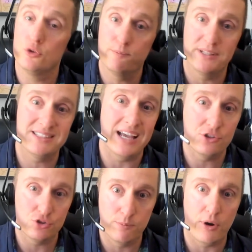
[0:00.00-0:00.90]

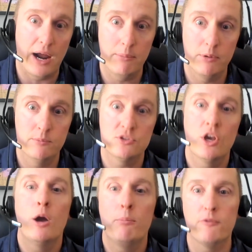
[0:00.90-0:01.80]
potential problems
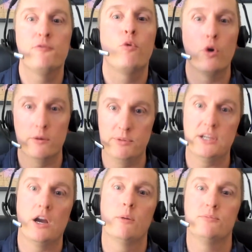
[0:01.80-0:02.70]
before it
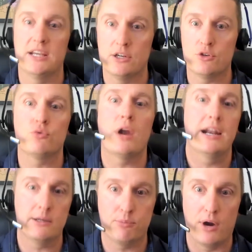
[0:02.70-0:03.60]
becomes a
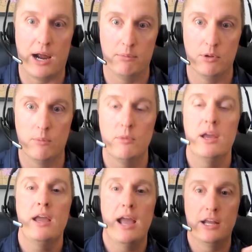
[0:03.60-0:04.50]
chronic problem,
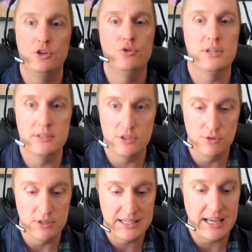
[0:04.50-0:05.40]
and you can
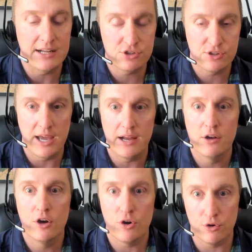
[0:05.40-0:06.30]
catch
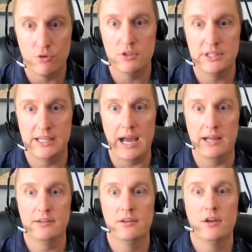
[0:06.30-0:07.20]
that early
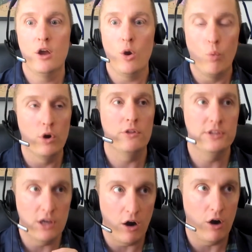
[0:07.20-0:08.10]
on. One of
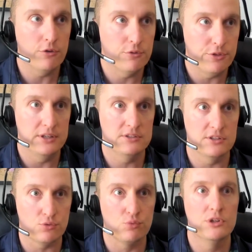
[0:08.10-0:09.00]
the other things
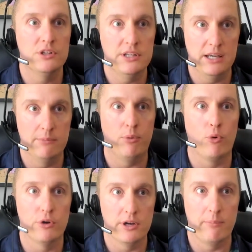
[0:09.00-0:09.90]
that's really
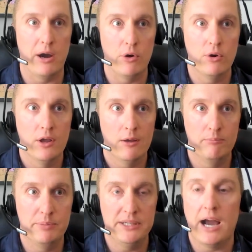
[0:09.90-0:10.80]
important about
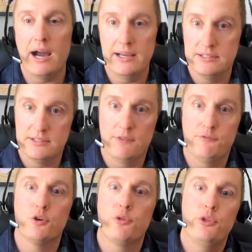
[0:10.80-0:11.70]
BI is
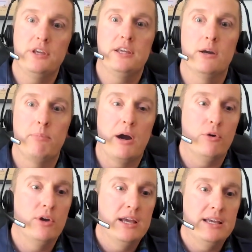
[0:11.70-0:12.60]
if you're thinking
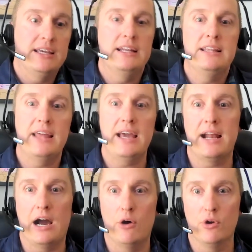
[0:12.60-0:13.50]
about getting
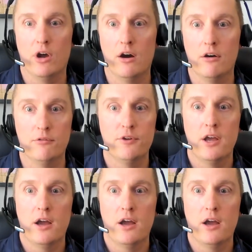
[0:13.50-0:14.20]
that out of